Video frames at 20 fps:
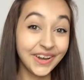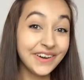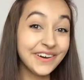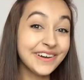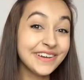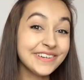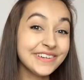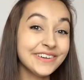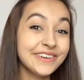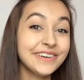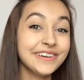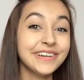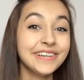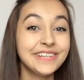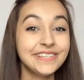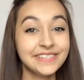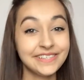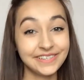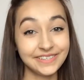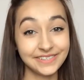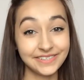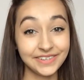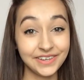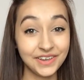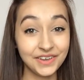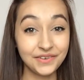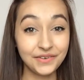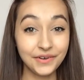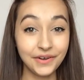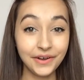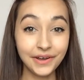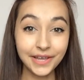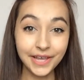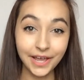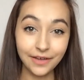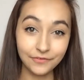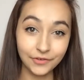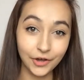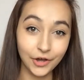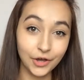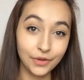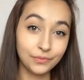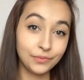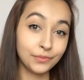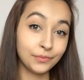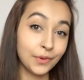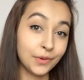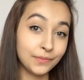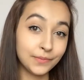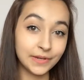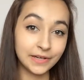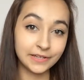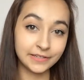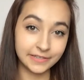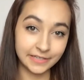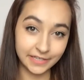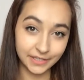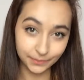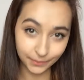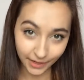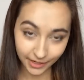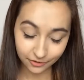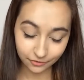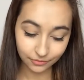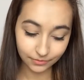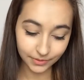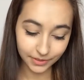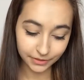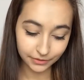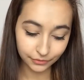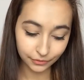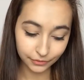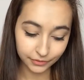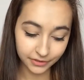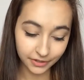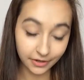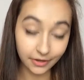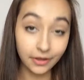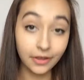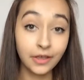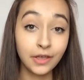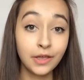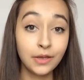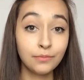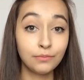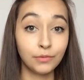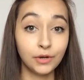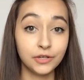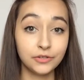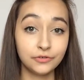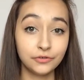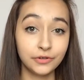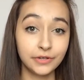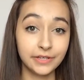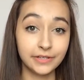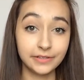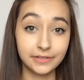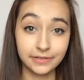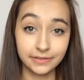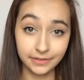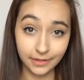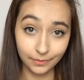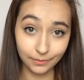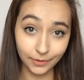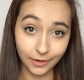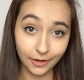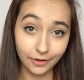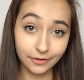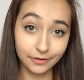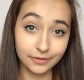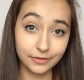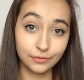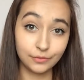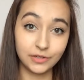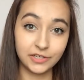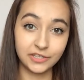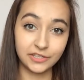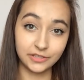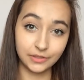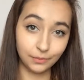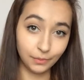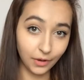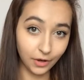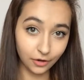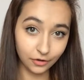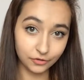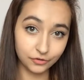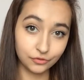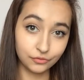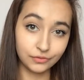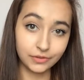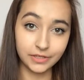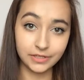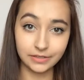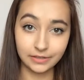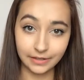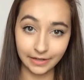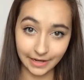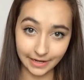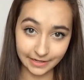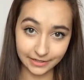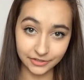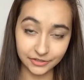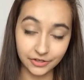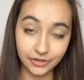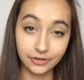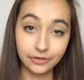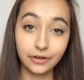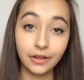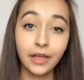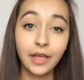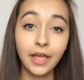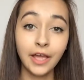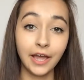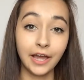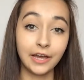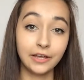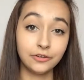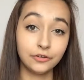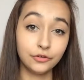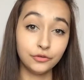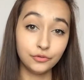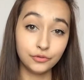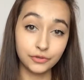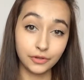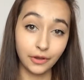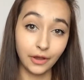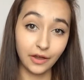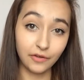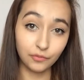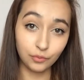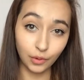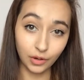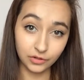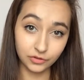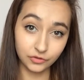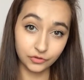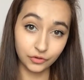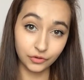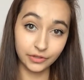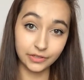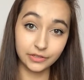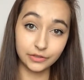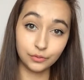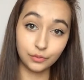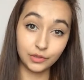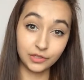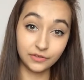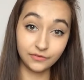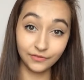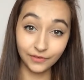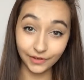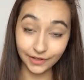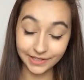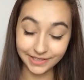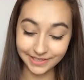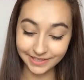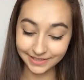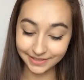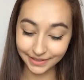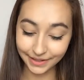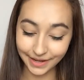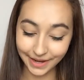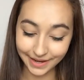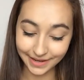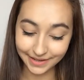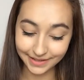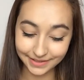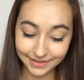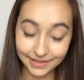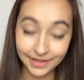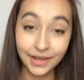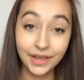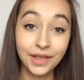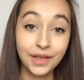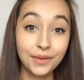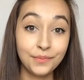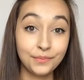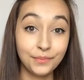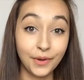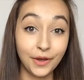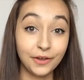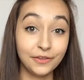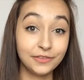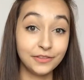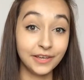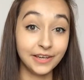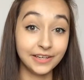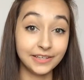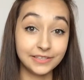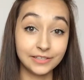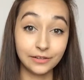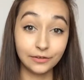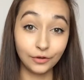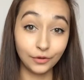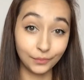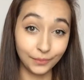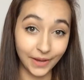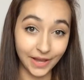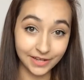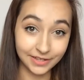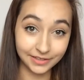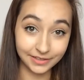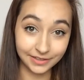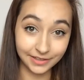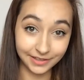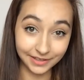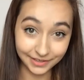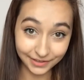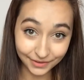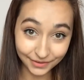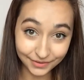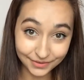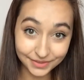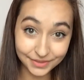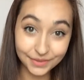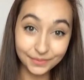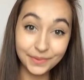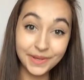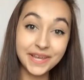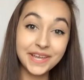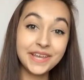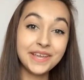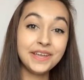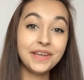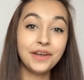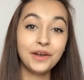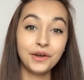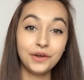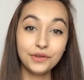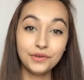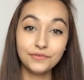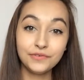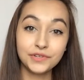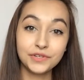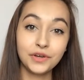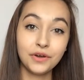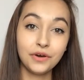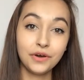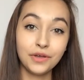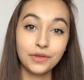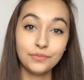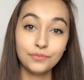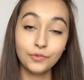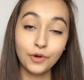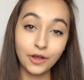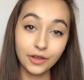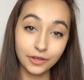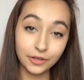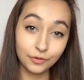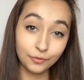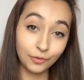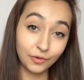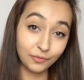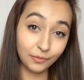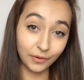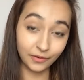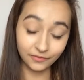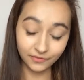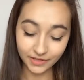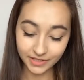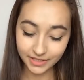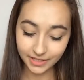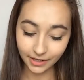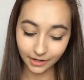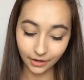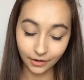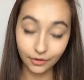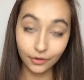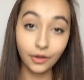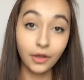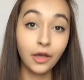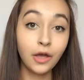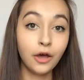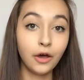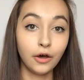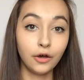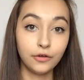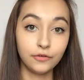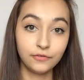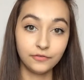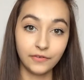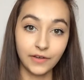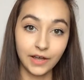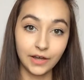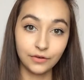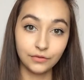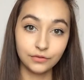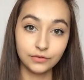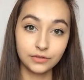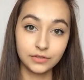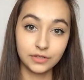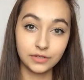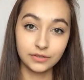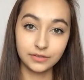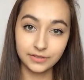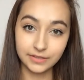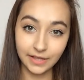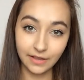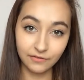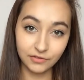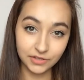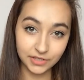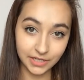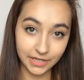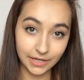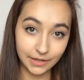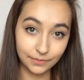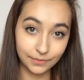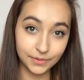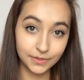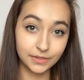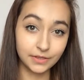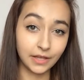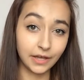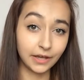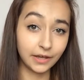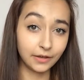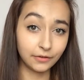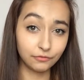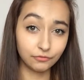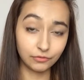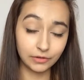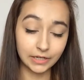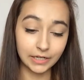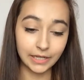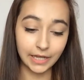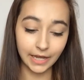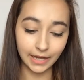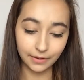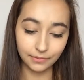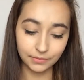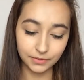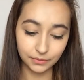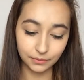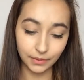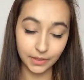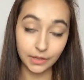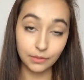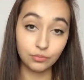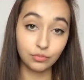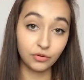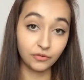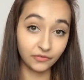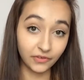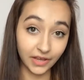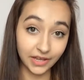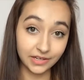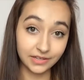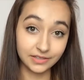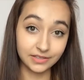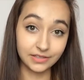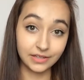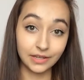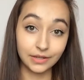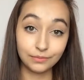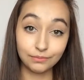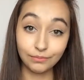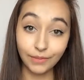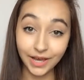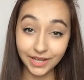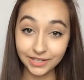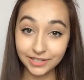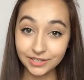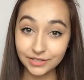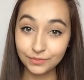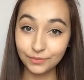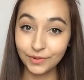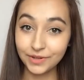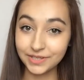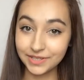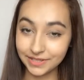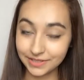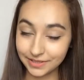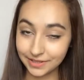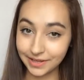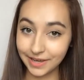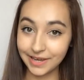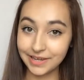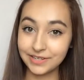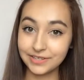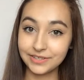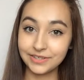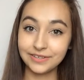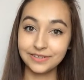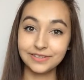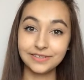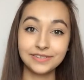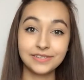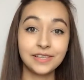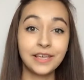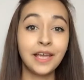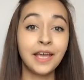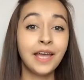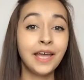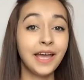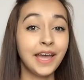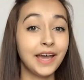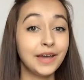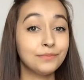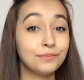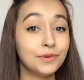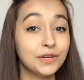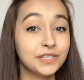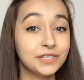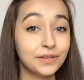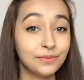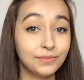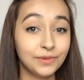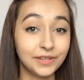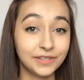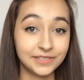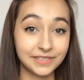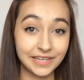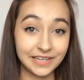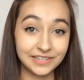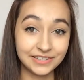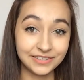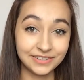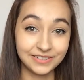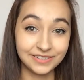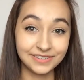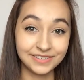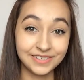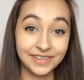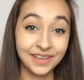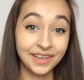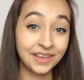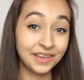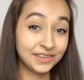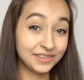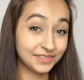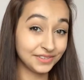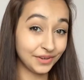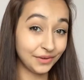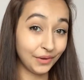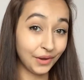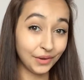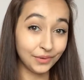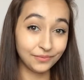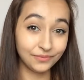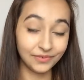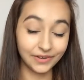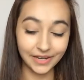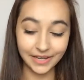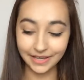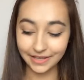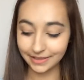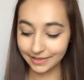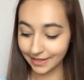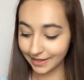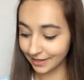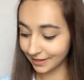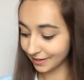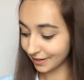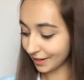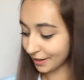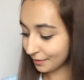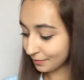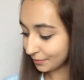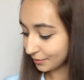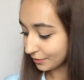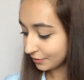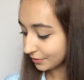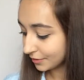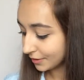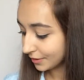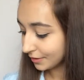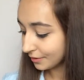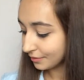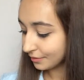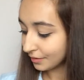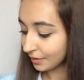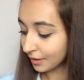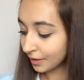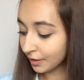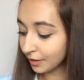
Hi guys, so I have a hypermobility spectrum disorder. My joint's sublux, which is a partial dislocation, and I also have one joint which fully dislocates, but that is a lot better than it used to be. Over time, working with my physio, I've found 7 tips that have really helped me prevent and manage my dislocations and my subluxations, so hopefully they can help you too.